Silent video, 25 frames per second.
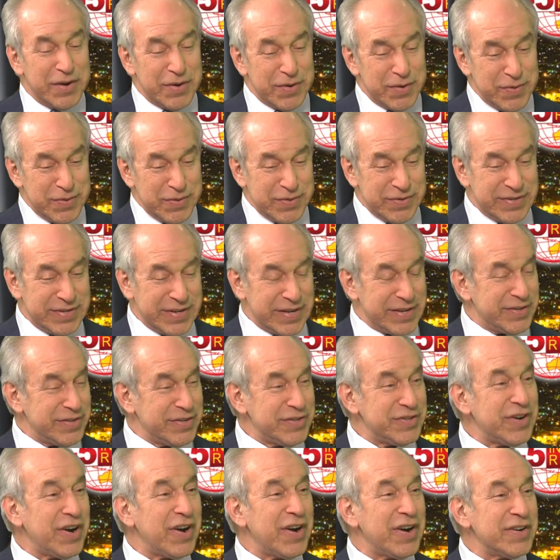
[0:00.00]
who's in
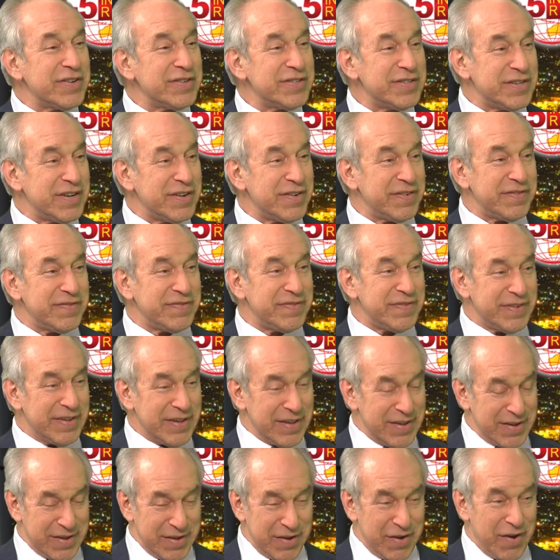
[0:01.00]
charge of
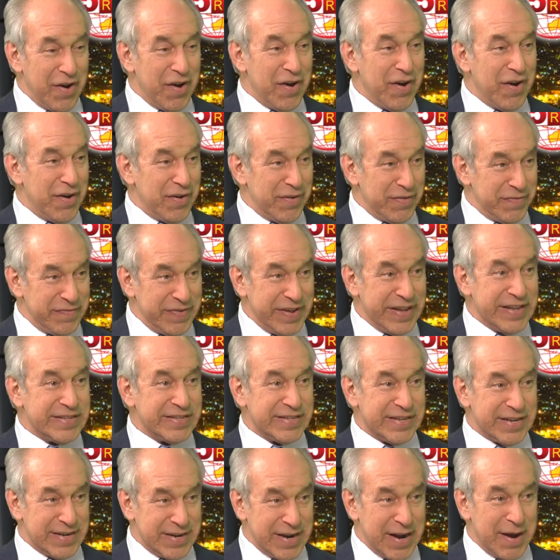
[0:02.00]
all
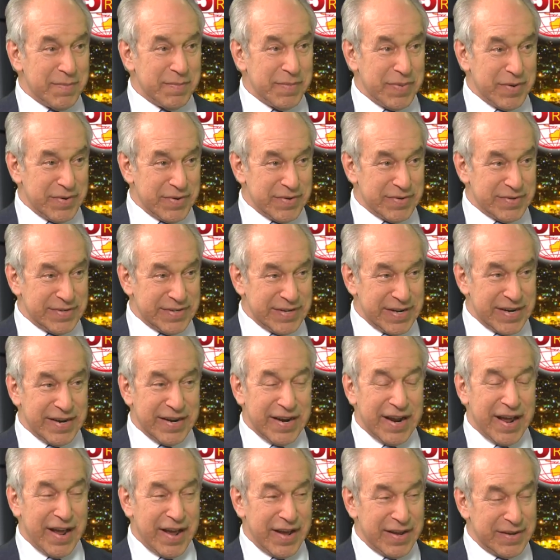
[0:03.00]
visa numbers and